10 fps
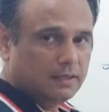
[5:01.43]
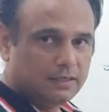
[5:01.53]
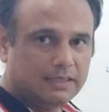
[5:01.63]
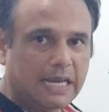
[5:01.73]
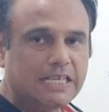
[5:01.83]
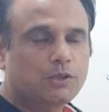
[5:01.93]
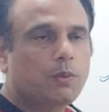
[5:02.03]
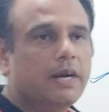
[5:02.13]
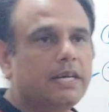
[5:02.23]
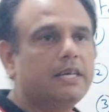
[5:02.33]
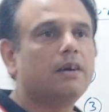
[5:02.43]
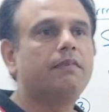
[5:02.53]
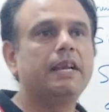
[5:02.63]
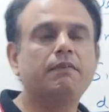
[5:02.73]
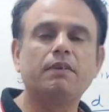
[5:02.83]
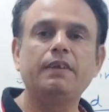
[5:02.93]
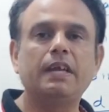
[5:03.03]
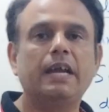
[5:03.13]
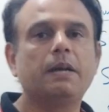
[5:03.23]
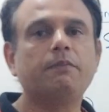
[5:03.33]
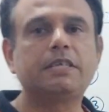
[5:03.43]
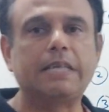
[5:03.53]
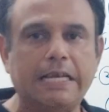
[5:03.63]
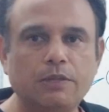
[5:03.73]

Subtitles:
Sin square theta, whenever we end up with sin